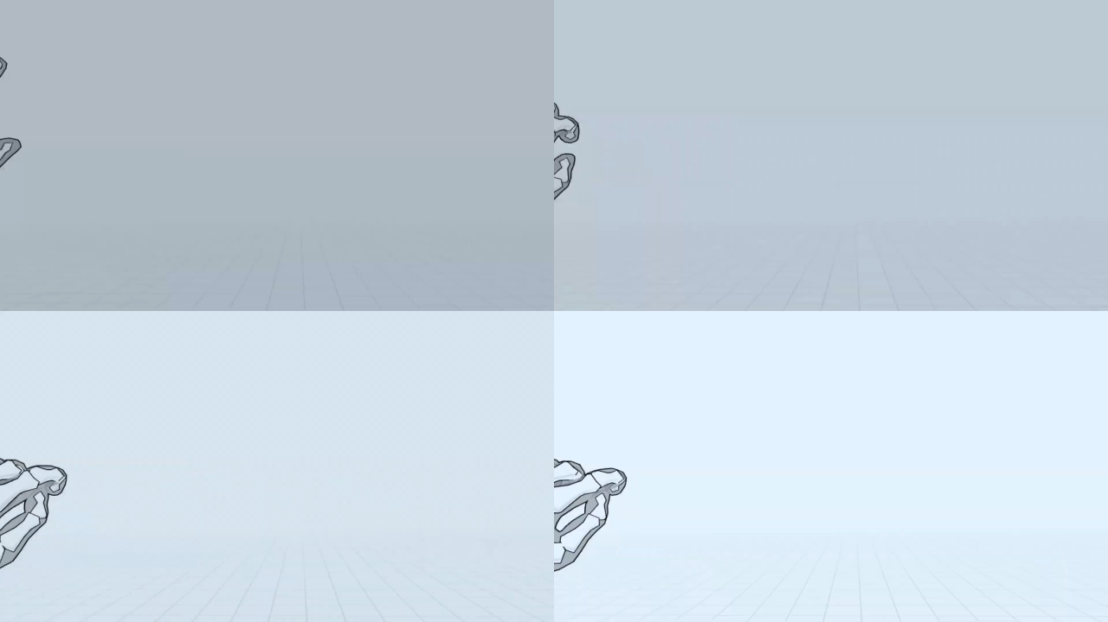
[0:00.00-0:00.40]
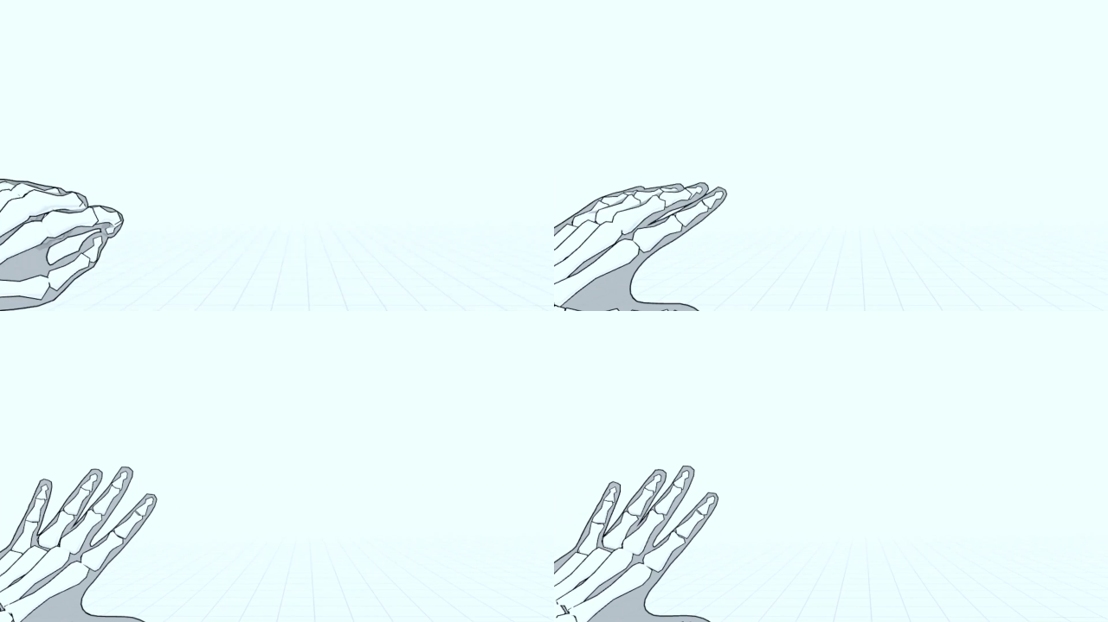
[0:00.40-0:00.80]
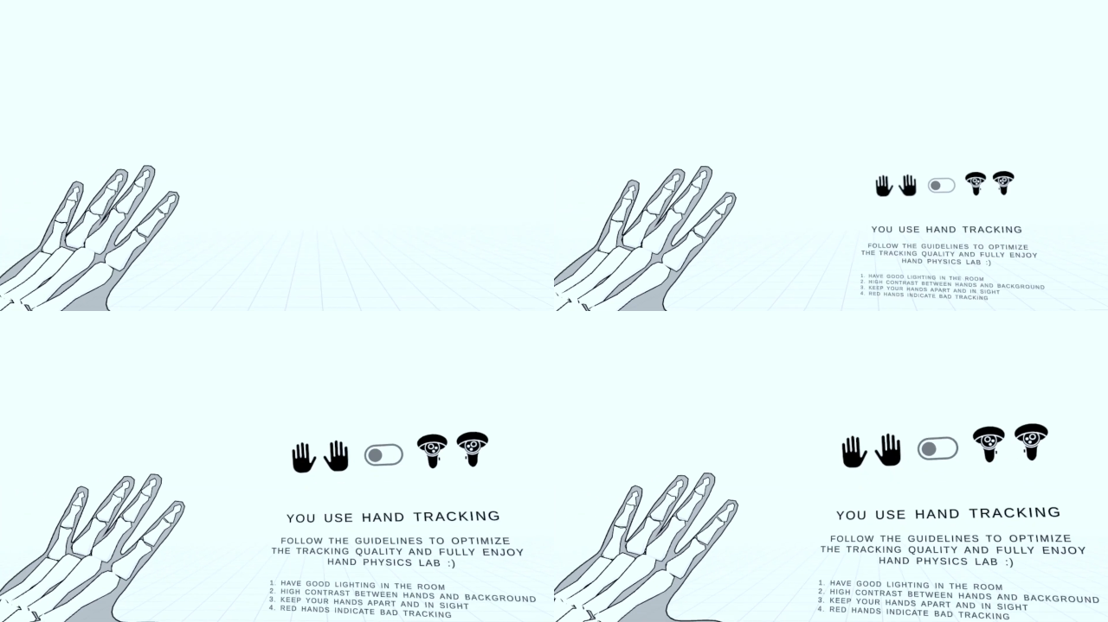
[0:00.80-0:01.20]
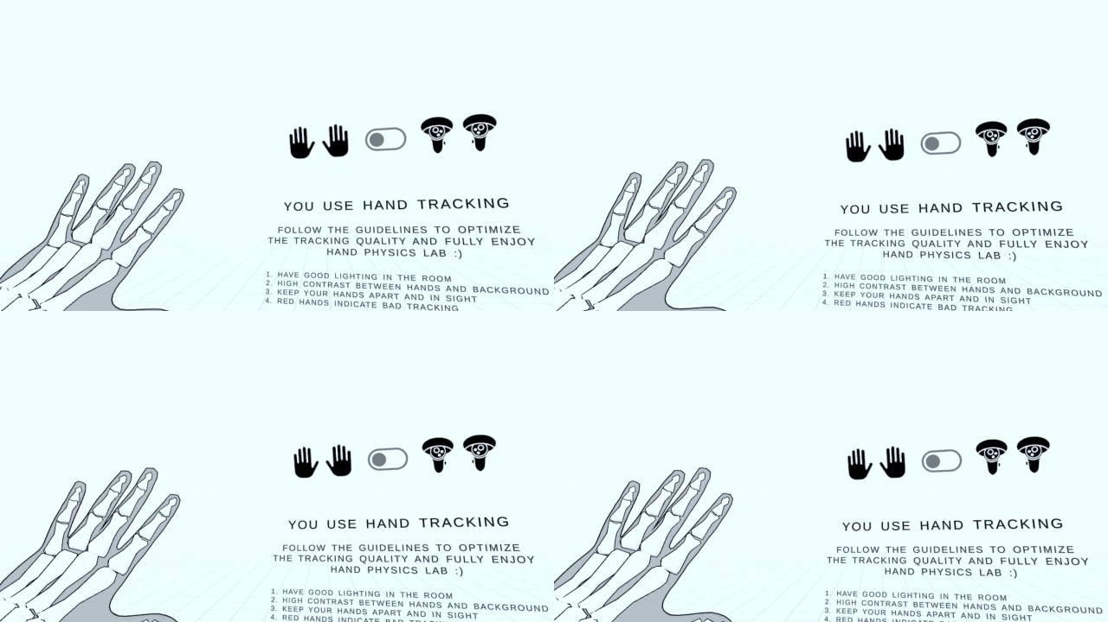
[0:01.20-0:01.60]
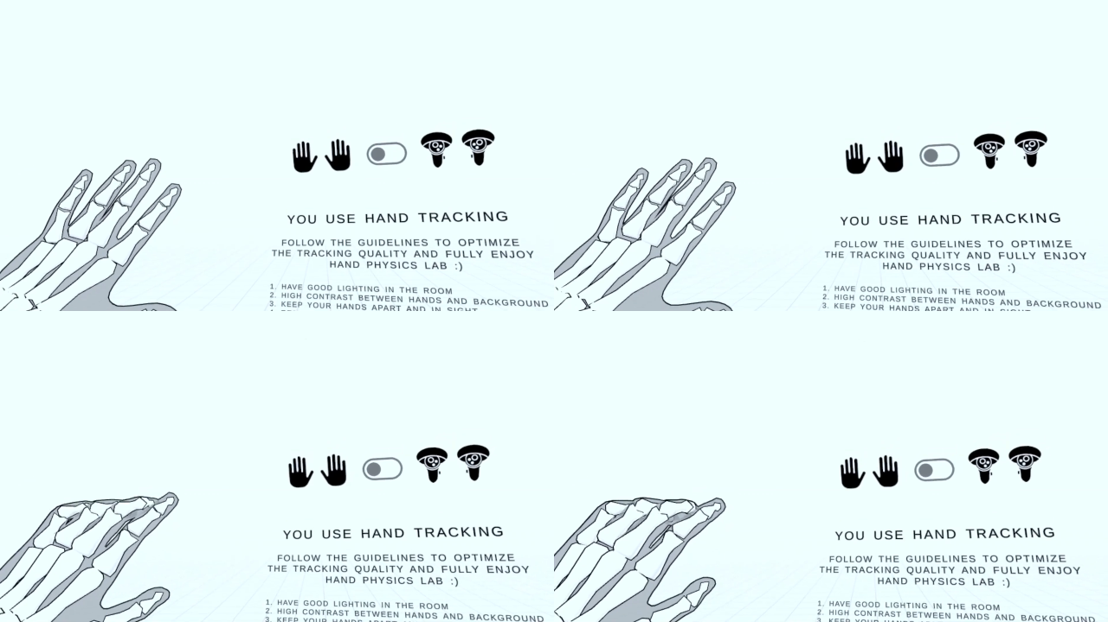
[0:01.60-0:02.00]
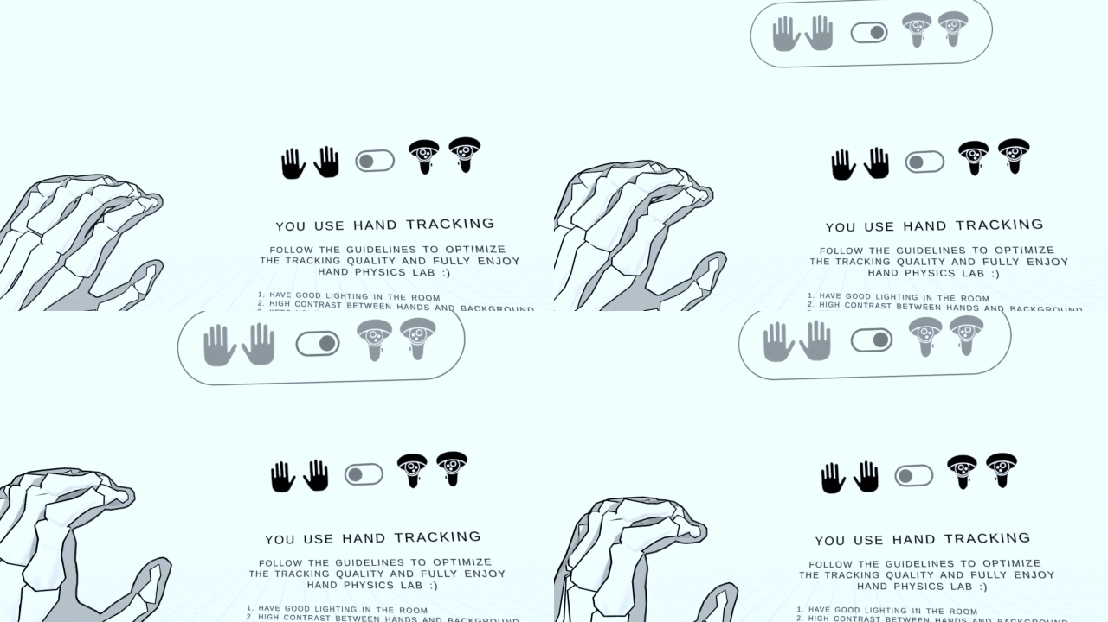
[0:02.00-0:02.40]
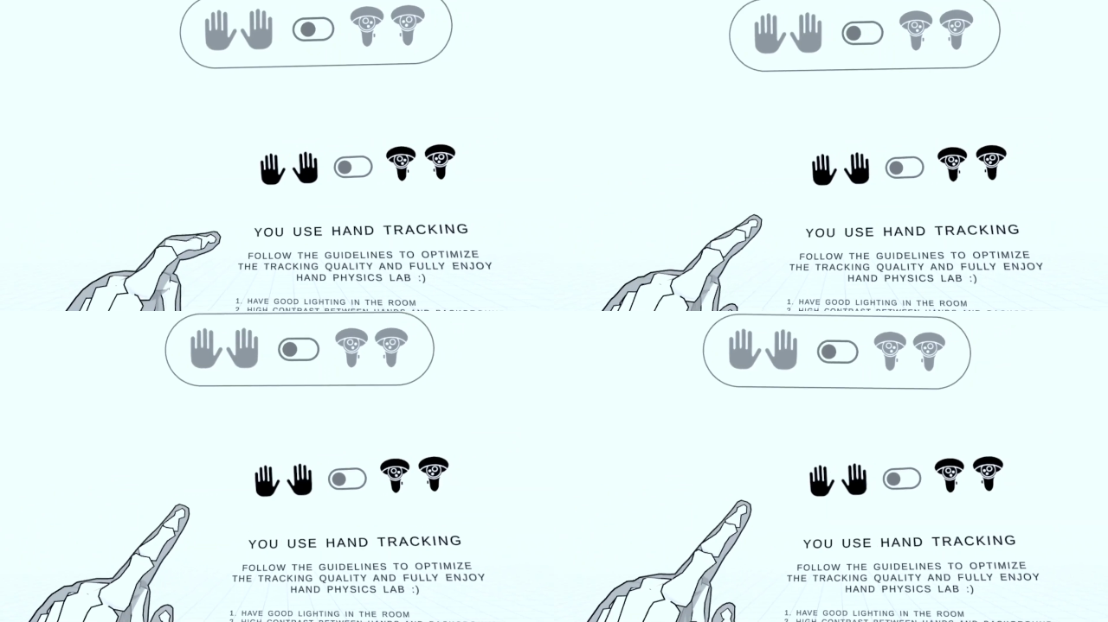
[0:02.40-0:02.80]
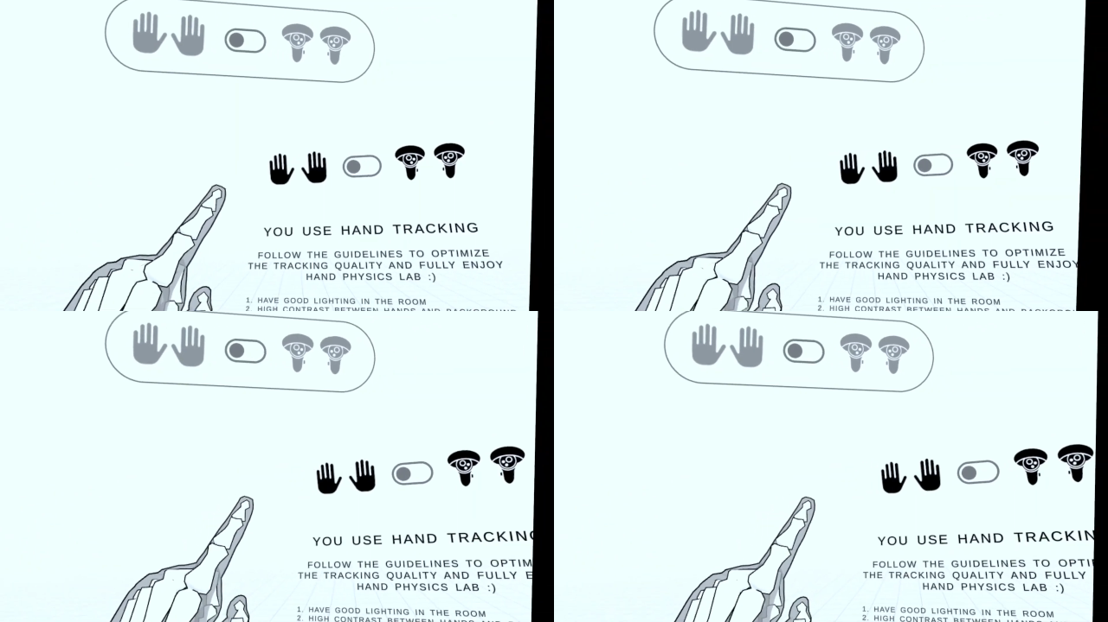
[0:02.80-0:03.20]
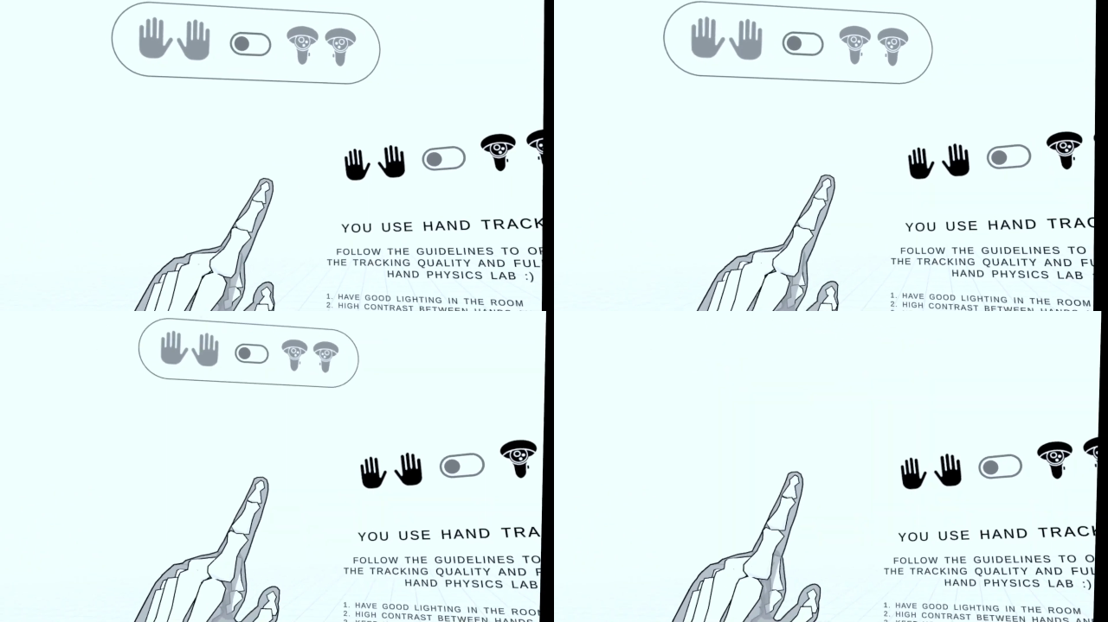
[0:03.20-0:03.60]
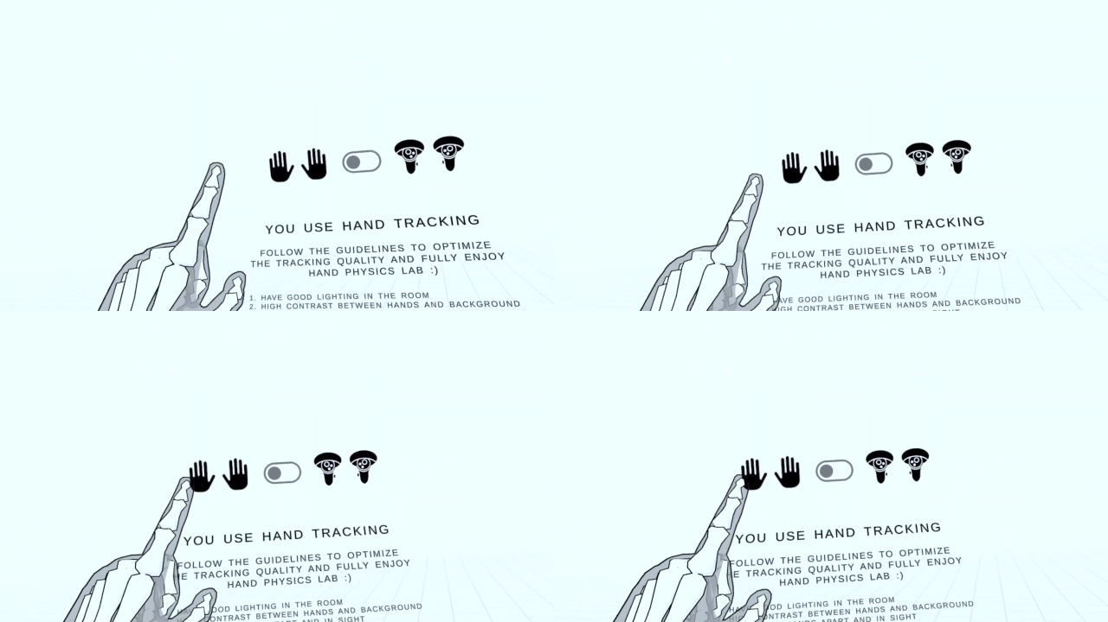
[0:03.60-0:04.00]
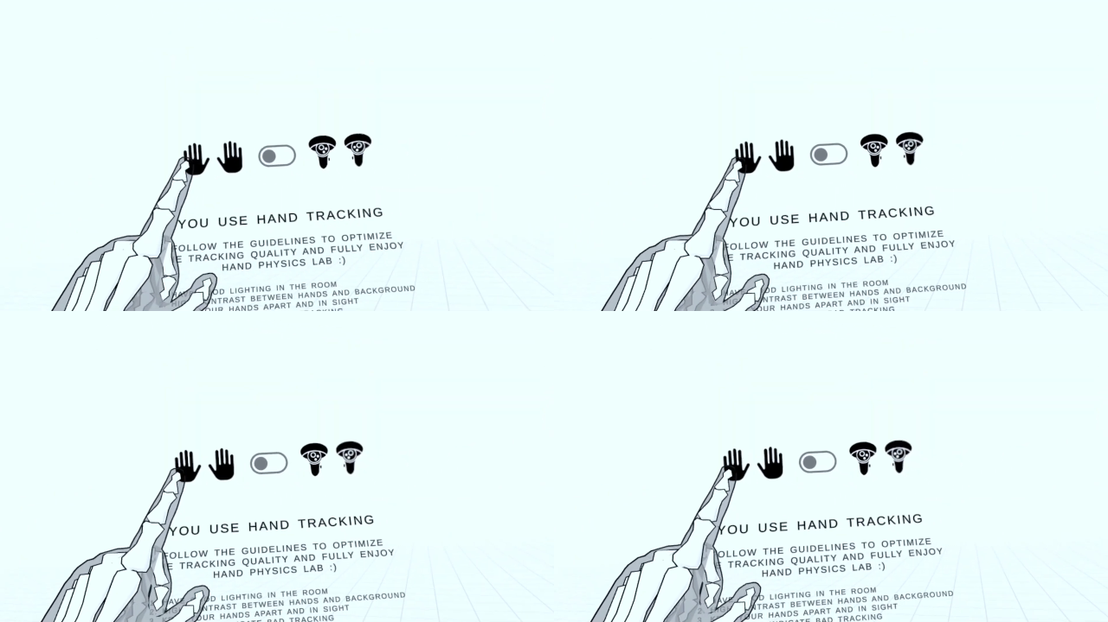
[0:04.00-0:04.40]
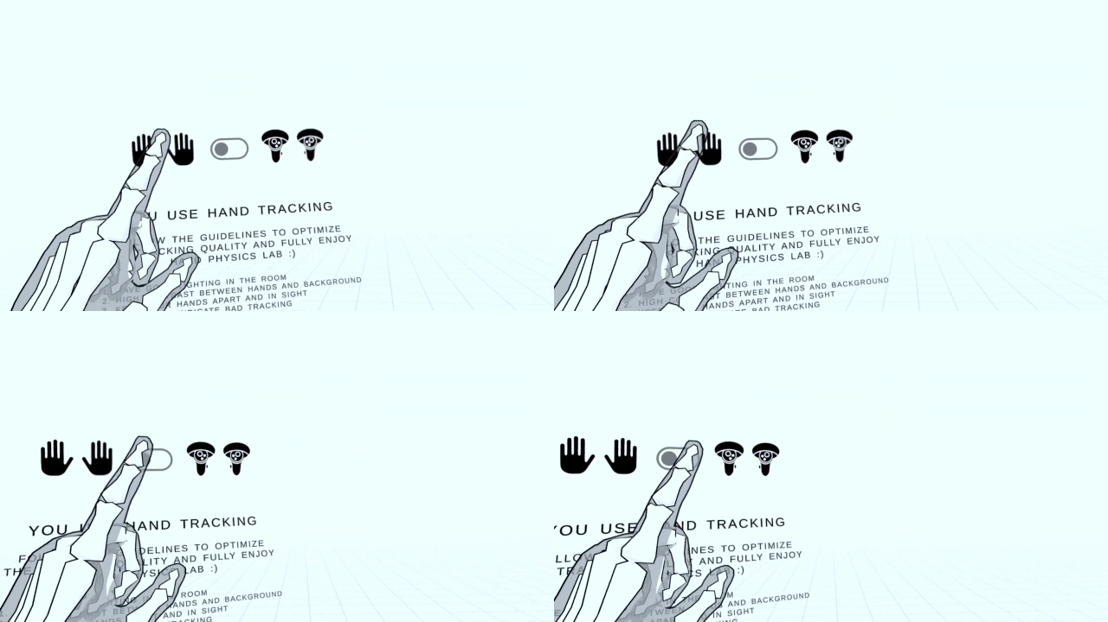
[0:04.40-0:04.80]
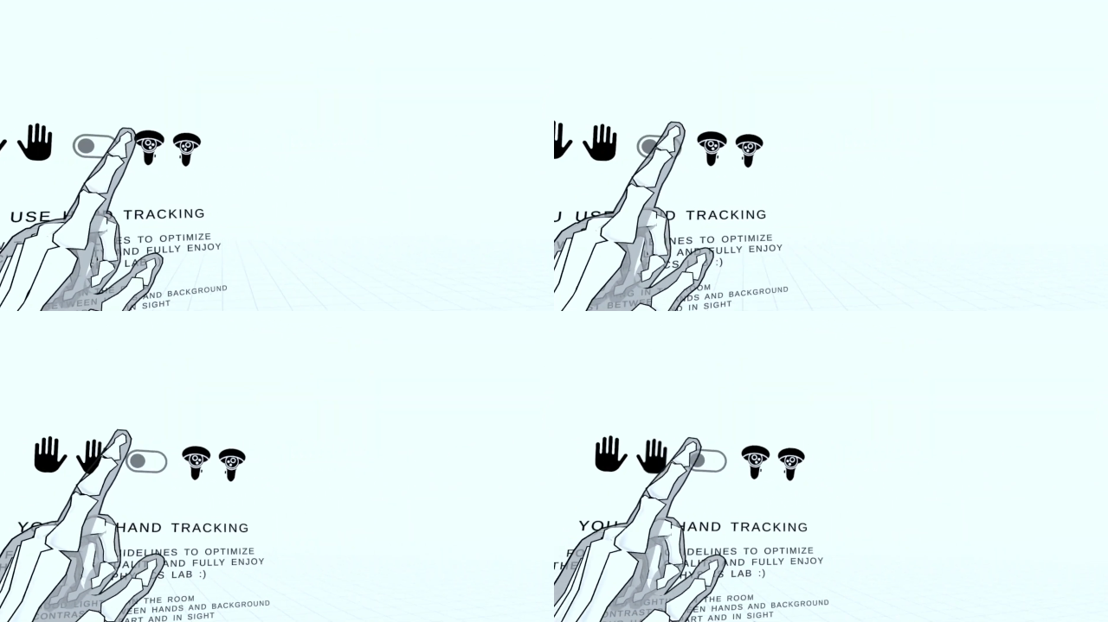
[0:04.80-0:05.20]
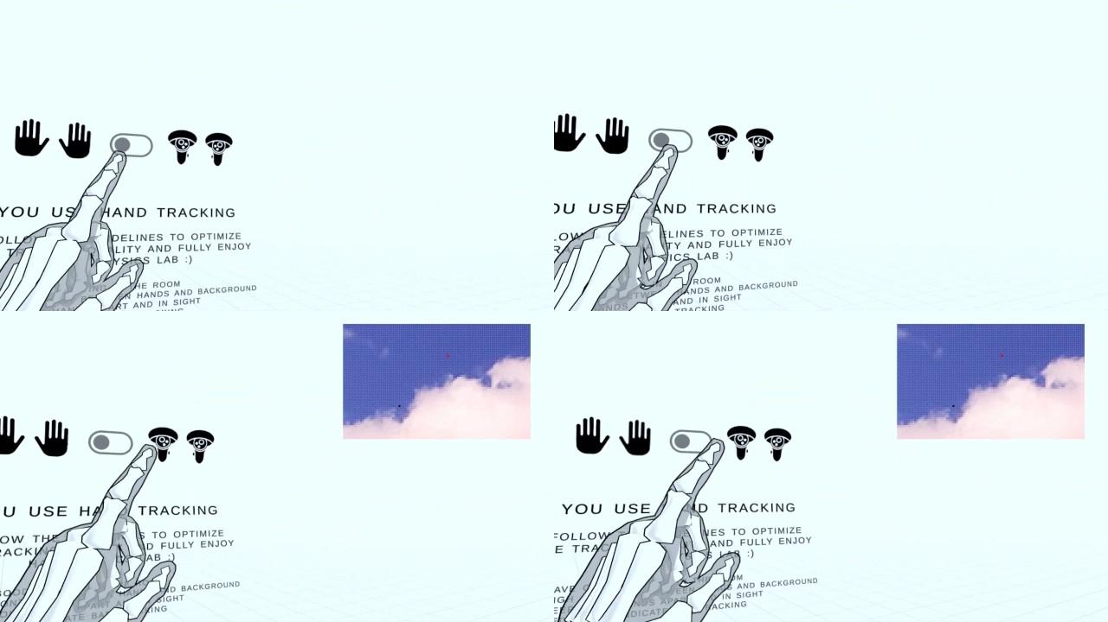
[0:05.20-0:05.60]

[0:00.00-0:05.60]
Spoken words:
(no speaker visible)